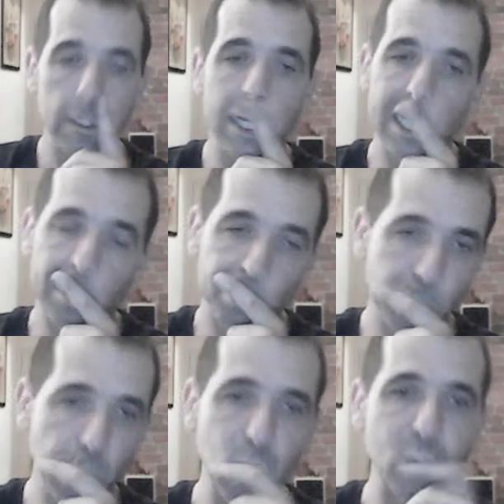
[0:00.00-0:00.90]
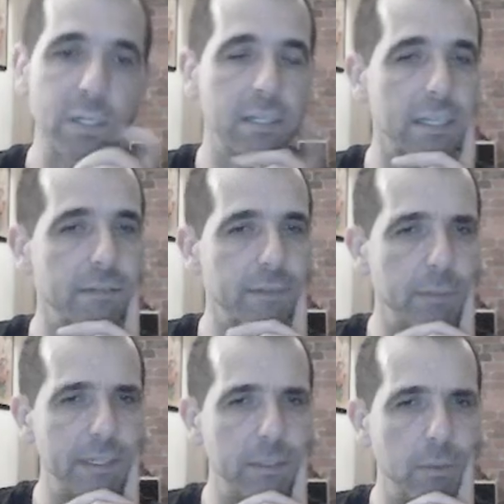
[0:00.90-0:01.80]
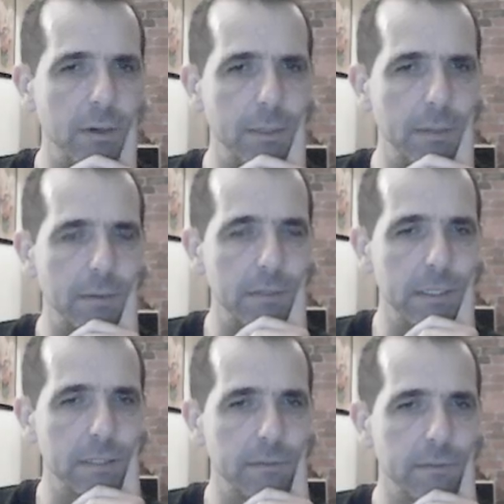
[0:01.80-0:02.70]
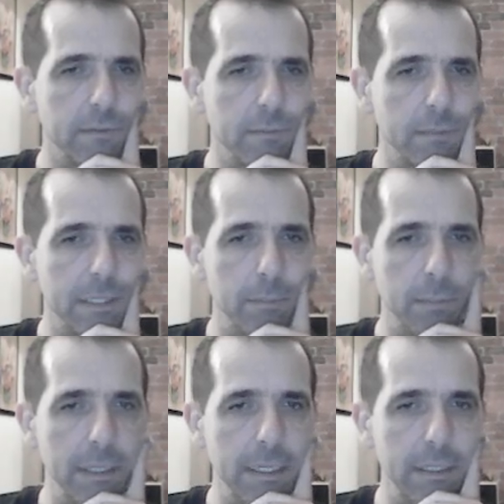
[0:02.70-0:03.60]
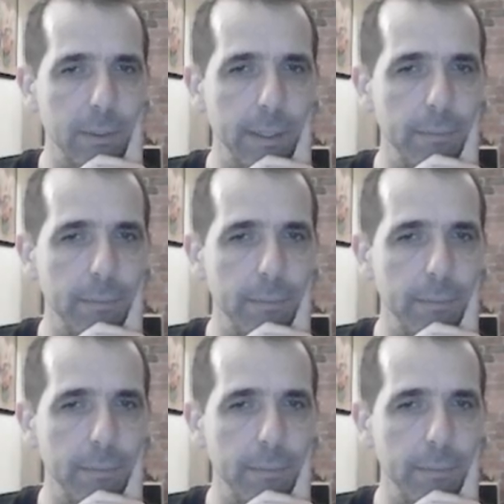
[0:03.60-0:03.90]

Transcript: I don't even think we need to worry about reserve Tempi there, do we?